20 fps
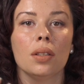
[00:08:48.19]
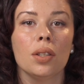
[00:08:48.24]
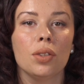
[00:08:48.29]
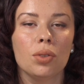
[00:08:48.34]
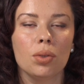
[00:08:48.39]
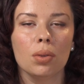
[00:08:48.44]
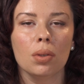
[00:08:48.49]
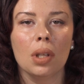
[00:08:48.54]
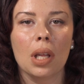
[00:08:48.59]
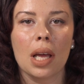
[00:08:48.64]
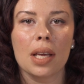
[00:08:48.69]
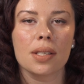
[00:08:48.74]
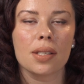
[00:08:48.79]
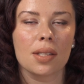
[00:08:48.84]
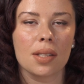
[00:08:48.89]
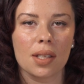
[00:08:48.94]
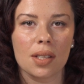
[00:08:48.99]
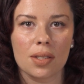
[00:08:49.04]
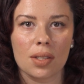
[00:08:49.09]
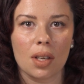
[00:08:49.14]
the two
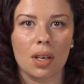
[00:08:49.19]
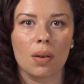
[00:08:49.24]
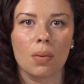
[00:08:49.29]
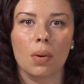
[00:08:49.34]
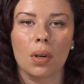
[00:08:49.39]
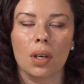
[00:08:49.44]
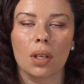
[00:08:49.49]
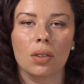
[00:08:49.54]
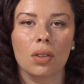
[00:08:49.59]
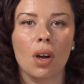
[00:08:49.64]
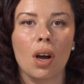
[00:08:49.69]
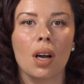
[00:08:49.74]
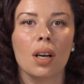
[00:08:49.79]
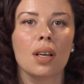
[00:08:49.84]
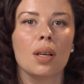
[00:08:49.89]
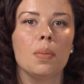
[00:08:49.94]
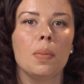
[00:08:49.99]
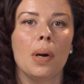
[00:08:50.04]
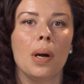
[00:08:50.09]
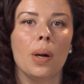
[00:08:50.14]
last things that I want to
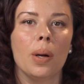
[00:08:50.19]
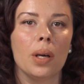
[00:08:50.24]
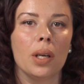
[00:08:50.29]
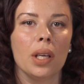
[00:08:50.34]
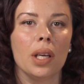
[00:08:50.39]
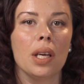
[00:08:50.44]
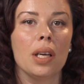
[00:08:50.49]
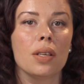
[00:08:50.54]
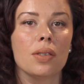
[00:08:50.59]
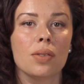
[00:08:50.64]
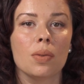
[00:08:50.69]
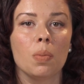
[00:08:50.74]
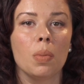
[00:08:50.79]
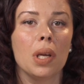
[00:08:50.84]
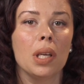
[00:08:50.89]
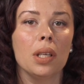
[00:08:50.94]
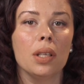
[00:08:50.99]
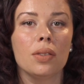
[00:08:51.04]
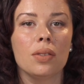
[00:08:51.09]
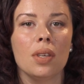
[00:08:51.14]
talk about is
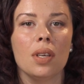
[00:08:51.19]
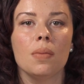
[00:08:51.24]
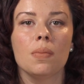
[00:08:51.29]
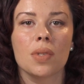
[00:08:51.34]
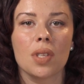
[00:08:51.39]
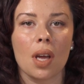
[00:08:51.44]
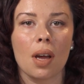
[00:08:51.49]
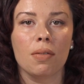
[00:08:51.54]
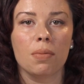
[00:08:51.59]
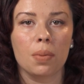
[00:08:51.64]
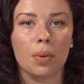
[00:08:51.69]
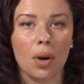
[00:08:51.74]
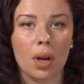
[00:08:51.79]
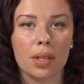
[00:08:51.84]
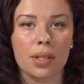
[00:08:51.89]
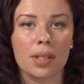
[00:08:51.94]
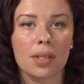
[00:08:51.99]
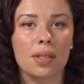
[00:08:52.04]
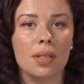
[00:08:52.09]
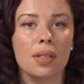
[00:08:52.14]
many teams have
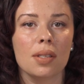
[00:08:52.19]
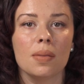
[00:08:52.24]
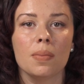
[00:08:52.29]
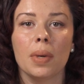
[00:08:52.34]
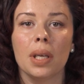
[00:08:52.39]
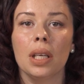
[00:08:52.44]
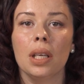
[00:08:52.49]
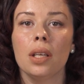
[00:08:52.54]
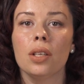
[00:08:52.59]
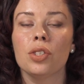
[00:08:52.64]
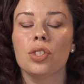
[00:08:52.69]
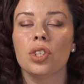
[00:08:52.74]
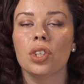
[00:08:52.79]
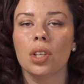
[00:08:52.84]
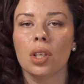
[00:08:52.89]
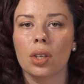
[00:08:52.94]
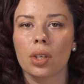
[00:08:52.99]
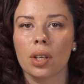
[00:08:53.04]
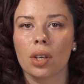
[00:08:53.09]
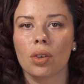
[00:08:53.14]
processes, many
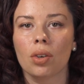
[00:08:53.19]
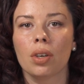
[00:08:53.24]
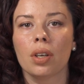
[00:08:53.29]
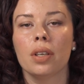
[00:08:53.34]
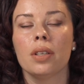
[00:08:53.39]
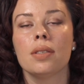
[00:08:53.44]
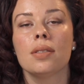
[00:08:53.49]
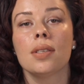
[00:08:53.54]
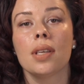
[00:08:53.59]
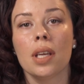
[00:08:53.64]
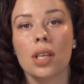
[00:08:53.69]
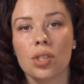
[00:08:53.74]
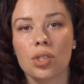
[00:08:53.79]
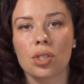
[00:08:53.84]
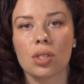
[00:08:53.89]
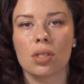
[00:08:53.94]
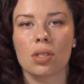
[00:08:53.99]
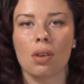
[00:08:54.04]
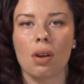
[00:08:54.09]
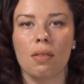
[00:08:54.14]
engineering
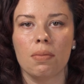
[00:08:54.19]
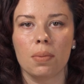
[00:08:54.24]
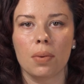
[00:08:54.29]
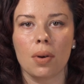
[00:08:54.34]
organizations have